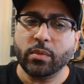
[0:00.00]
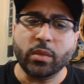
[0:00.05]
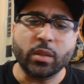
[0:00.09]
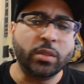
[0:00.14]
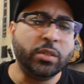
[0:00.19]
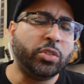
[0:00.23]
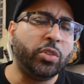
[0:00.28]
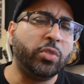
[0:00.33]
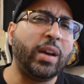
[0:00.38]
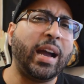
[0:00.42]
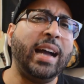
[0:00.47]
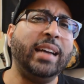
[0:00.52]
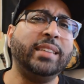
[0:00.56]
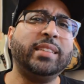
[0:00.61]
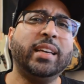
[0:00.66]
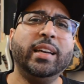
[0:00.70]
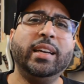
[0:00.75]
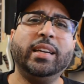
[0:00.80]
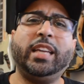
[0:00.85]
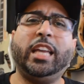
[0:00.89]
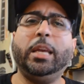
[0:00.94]
So guys,
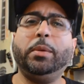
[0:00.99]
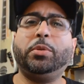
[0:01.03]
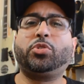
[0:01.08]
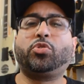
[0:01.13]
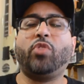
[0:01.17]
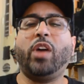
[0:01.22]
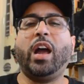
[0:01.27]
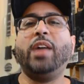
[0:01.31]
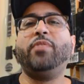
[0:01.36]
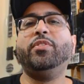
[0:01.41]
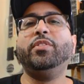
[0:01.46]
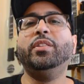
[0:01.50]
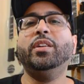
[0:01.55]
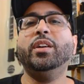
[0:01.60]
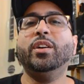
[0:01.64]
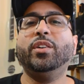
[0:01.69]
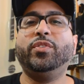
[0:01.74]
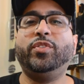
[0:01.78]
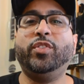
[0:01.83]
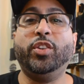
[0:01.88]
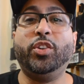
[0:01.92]
keep striving
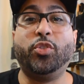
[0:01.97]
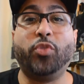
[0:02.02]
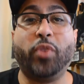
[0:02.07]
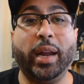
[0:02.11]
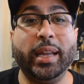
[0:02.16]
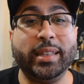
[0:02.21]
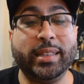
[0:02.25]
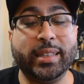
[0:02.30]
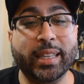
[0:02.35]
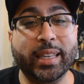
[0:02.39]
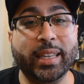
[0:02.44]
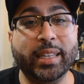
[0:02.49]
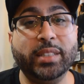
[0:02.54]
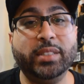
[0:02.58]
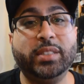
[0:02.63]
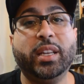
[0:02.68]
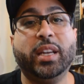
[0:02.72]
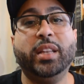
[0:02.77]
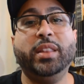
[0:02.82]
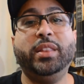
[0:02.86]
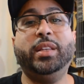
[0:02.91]
for great
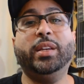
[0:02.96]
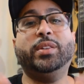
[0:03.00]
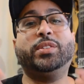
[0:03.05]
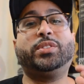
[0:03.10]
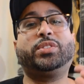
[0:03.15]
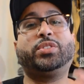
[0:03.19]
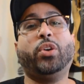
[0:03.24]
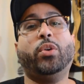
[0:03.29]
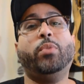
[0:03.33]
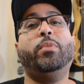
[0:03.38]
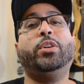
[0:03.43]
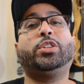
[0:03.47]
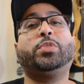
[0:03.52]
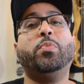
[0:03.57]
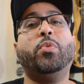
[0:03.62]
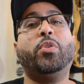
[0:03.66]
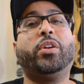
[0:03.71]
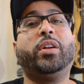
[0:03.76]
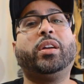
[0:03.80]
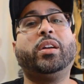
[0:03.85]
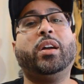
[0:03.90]
things. There's so much
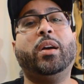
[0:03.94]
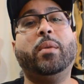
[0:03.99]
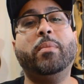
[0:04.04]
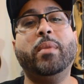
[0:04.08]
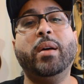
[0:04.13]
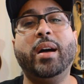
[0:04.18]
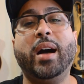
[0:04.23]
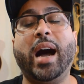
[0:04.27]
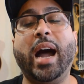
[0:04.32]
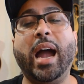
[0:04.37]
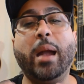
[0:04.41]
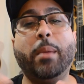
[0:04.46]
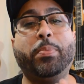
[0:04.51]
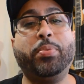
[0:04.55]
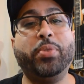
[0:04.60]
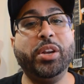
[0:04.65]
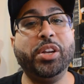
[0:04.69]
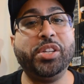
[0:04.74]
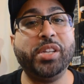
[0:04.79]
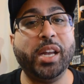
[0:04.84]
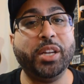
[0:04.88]
more to come. I
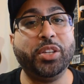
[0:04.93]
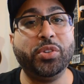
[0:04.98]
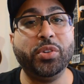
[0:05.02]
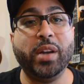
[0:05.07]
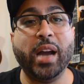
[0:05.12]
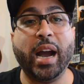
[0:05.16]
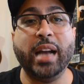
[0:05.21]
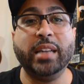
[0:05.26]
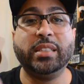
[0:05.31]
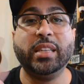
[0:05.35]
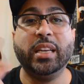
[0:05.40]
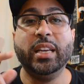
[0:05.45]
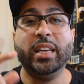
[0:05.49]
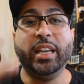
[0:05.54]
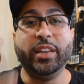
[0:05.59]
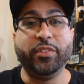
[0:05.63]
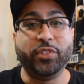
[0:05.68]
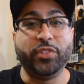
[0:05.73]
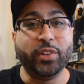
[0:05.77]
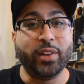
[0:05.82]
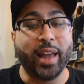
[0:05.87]
appreciate you guys.
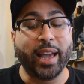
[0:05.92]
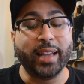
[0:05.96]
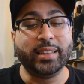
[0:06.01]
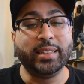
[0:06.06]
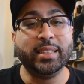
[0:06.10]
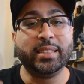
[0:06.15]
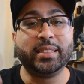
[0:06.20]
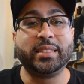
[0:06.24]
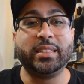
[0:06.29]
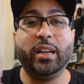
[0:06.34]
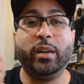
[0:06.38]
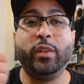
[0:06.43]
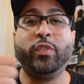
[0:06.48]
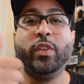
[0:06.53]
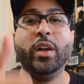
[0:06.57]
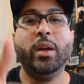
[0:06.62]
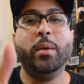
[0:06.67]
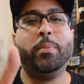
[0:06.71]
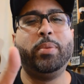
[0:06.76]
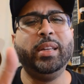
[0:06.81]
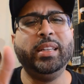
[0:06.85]
If you like this stuff,
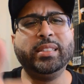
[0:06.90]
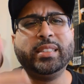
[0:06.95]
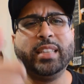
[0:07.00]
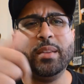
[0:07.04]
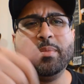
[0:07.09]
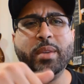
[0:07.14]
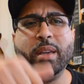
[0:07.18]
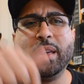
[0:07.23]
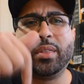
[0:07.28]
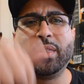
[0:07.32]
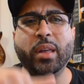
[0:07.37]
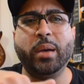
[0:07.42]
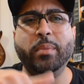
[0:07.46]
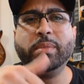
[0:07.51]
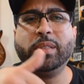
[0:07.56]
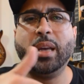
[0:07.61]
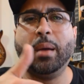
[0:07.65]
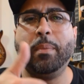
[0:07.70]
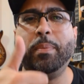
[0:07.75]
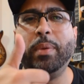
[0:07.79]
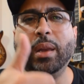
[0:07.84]
please give me a thumbs
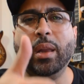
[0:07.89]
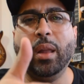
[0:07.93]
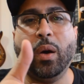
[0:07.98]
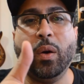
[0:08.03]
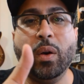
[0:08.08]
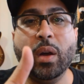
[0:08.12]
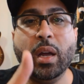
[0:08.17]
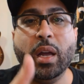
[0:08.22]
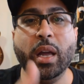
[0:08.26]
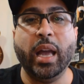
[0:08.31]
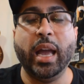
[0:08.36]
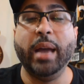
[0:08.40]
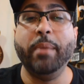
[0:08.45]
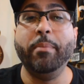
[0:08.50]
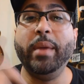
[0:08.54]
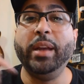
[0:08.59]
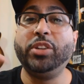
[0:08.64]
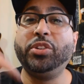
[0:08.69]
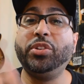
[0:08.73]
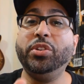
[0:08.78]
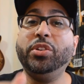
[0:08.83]
up below, and
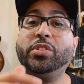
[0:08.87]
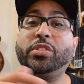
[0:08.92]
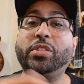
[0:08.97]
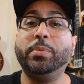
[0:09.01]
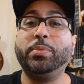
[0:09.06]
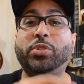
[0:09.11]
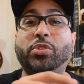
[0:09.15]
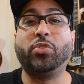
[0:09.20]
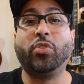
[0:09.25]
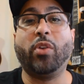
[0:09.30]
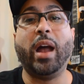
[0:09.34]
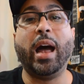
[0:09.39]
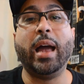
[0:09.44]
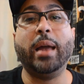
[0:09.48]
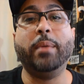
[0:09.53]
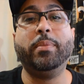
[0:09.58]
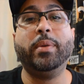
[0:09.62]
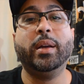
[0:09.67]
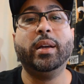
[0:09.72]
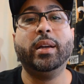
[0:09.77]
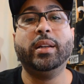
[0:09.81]
make sure you
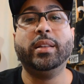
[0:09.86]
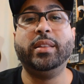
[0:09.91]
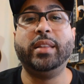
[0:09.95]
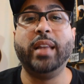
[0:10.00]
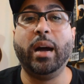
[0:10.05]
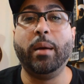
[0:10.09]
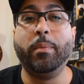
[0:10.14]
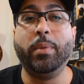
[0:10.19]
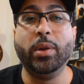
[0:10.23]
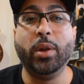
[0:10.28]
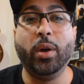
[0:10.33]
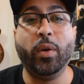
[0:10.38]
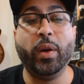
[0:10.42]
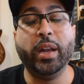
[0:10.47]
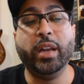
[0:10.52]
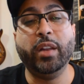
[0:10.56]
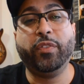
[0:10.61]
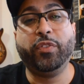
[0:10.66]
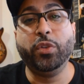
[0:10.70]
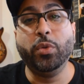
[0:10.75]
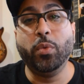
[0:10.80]
subscribe down below. And
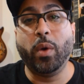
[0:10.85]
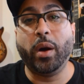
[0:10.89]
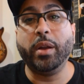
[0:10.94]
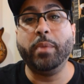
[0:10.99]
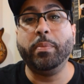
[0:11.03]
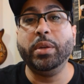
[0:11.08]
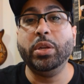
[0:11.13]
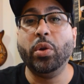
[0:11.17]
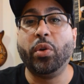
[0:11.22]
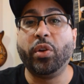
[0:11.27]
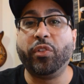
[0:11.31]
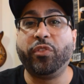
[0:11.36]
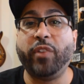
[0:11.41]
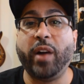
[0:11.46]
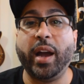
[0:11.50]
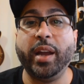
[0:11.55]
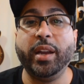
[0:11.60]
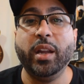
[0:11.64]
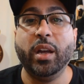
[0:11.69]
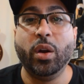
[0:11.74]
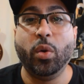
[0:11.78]
if you want to be
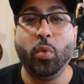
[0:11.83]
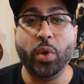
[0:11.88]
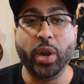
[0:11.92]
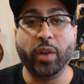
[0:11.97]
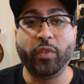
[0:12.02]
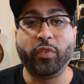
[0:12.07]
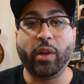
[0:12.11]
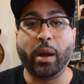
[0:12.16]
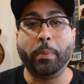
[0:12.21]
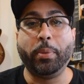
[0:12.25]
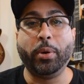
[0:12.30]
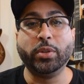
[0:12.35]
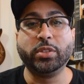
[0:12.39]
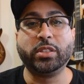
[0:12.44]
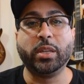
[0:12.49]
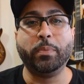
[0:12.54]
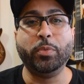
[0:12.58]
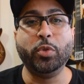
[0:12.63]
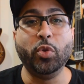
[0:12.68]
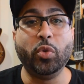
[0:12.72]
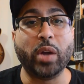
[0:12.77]
notified whenever I post
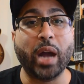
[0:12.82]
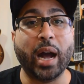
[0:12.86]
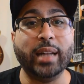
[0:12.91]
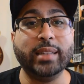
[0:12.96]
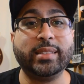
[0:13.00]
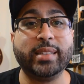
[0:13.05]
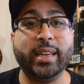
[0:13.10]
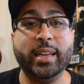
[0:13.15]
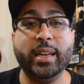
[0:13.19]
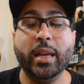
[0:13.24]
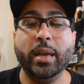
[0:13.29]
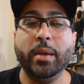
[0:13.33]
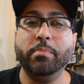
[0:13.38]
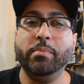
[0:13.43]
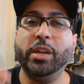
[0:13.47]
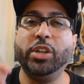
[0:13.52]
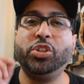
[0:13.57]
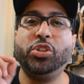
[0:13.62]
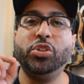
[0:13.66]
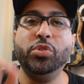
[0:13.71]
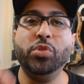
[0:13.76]
up new content,
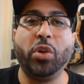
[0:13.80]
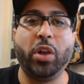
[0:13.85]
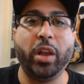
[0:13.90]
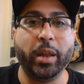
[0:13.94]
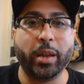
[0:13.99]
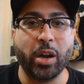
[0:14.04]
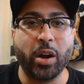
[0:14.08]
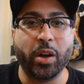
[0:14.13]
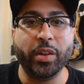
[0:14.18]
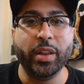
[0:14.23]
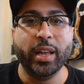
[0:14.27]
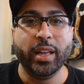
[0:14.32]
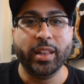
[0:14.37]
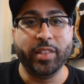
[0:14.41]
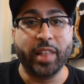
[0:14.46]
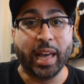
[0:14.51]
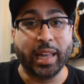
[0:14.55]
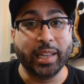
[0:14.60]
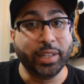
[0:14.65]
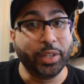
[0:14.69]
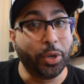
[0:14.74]
make sure you click on
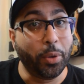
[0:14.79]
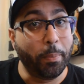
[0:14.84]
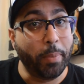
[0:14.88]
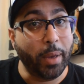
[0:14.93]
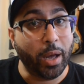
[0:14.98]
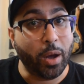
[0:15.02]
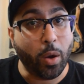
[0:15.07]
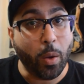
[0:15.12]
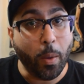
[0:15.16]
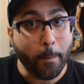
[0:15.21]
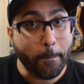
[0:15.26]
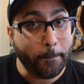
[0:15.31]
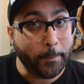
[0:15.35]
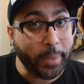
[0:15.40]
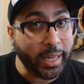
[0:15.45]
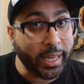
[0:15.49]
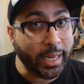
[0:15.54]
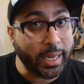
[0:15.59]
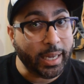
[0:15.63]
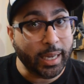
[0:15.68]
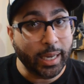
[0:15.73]
that little bell,
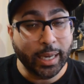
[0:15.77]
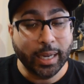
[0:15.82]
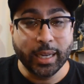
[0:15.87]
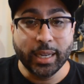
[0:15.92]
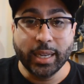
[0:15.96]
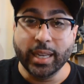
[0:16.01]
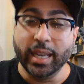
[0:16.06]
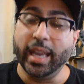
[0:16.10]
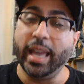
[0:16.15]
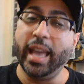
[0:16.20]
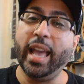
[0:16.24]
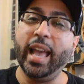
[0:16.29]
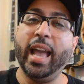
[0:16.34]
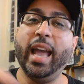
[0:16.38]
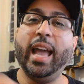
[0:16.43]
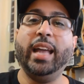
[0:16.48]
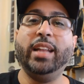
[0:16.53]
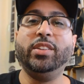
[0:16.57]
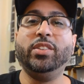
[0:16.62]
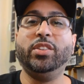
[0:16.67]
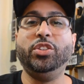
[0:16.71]
bling,
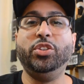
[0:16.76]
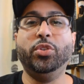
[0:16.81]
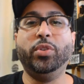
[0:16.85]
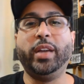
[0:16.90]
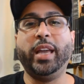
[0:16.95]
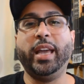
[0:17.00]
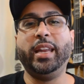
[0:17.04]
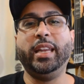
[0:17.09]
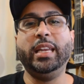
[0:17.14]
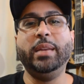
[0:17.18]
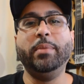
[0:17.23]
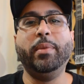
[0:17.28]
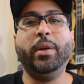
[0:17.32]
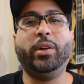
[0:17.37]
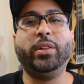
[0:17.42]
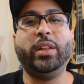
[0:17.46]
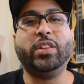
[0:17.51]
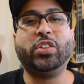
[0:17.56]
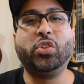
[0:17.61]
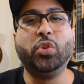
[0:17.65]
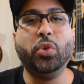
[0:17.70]
and you'll get
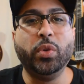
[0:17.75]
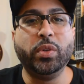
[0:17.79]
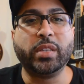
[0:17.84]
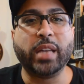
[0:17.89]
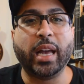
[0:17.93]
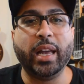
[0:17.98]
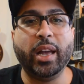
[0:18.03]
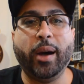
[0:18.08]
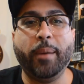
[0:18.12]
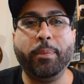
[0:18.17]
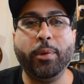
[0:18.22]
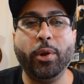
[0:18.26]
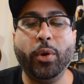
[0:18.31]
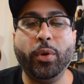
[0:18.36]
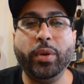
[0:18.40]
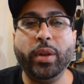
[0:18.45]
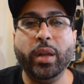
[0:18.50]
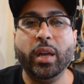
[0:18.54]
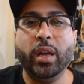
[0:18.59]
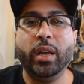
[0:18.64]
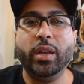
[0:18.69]
emailed as soon as I
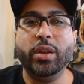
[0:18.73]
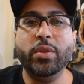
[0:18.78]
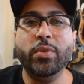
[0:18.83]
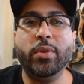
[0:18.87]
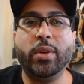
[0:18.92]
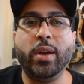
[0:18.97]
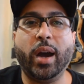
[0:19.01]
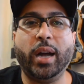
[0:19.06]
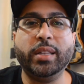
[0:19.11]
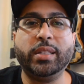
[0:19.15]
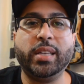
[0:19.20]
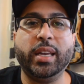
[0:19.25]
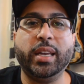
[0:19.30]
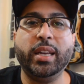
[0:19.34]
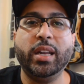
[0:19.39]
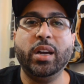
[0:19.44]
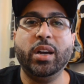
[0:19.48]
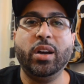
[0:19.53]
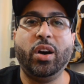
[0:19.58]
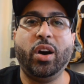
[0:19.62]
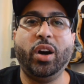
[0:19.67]
upload new content
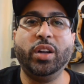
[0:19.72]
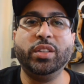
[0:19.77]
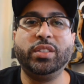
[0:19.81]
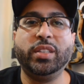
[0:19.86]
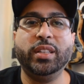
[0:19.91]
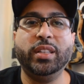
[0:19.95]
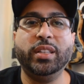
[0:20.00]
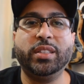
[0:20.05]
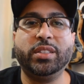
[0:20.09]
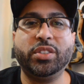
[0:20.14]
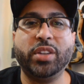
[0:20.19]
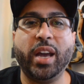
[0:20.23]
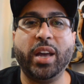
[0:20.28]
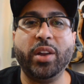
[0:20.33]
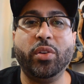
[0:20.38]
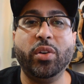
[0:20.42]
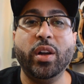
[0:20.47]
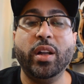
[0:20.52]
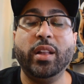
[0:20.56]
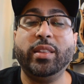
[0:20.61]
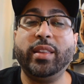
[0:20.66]
onto this
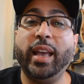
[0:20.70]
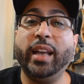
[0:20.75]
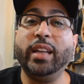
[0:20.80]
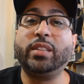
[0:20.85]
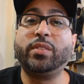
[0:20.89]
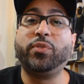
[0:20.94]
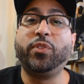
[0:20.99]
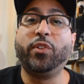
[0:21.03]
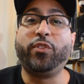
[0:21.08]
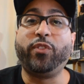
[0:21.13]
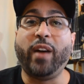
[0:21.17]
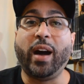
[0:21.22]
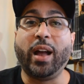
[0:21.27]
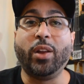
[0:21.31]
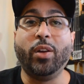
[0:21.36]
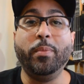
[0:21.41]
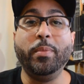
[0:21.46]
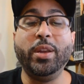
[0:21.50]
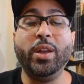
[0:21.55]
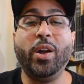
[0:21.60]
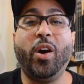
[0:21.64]
channel. Thanks for
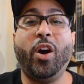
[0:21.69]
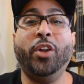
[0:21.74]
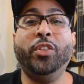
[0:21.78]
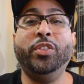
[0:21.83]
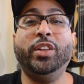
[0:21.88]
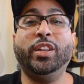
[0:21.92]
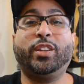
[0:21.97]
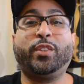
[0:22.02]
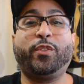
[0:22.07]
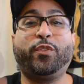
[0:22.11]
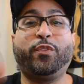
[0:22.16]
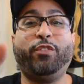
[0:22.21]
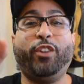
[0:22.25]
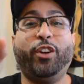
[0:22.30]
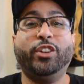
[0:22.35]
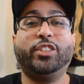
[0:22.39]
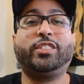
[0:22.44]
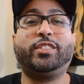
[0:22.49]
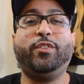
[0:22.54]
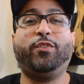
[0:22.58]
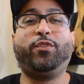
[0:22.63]
following me on this
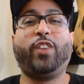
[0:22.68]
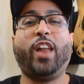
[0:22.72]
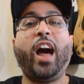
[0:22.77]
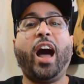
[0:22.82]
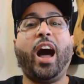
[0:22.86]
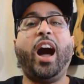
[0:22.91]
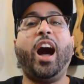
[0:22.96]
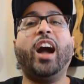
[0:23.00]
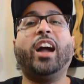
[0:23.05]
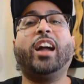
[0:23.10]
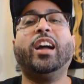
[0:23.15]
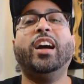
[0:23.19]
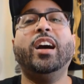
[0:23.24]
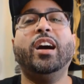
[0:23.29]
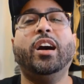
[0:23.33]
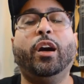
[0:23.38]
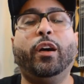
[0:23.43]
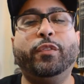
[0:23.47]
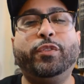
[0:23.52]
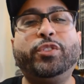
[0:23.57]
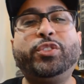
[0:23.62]
first vlog
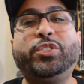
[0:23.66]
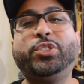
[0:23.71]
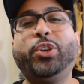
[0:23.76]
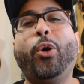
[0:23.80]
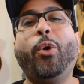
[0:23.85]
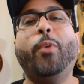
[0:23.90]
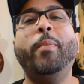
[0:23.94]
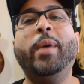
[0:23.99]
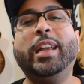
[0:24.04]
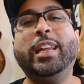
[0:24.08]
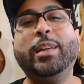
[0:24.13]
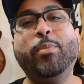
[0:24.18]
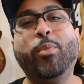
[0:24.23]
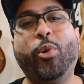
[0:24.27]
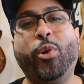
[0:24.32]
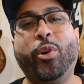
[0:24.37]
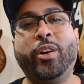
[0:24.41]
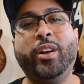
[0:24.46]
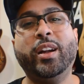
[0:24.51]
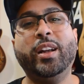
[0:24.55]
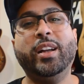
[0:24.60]
of so many
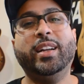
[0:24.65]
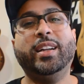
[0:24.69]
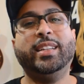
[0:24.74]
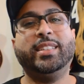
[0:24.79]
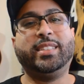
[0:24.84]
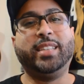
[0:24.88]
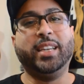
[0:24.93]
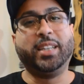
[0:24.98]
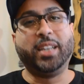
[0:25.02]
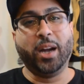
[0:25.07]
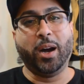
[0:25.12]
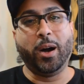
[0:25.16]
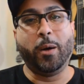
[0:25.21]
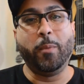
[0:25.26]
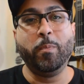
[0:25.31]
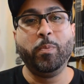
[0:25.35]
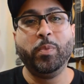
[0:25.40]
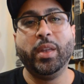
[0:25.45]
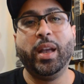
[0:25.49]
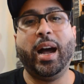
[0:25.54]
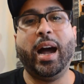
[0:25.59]
more to
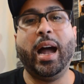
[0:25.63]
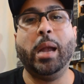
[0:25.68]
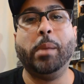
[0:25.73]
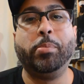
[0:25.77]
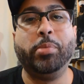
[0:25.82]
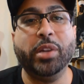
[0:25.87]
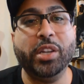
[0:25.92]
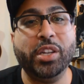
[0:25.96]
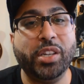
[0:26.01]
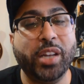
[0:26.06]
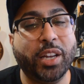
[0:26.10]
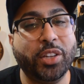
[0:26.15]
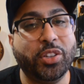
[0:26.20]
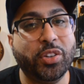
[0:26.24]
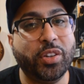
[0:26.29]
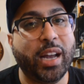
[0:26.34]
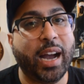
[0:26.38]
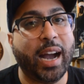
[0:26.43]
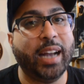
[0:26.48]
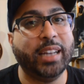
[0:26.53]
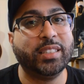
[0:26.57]
come. I appreciate you
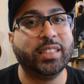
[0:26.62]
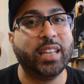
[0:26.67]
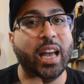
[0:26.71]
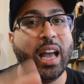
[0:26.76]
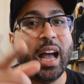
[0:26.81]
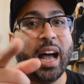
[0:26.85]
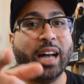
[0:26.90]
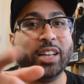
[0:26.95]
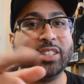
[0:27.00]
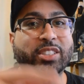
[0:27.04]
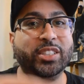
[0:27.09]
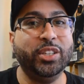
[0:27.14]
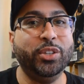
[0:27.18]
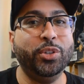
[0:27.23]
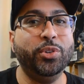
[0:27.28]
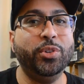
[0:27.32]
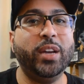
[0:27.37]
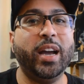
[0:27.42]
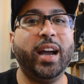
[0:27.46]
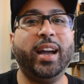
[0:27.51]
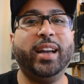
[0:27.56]
guys. I'll see
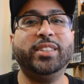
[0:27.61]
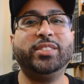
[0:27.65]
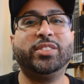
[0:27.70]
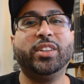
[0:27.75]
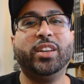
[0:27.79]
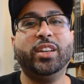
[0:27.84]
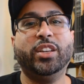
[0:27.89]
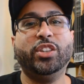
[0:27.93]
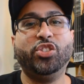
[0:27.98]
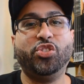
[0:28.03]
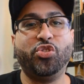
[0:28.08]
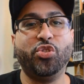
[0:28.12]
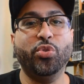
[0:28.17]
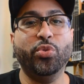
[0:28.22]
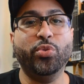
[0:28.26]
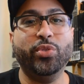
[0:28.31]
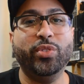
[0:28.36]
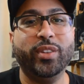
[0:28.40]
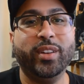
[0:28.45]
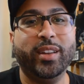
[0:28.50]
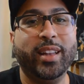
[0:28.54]
you guys
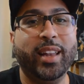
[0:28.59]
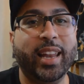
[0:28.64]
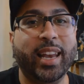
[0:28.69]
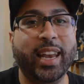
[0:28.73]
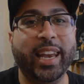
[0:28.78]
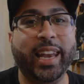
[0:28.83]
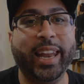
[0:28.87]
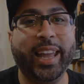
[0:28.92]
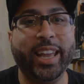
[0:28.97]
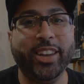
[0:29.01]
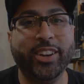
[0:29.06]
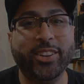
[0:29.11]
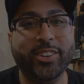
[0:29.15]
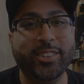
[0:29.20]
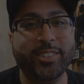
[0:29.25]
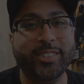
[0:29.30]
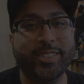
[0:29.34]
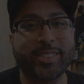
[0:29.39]
soon. Later.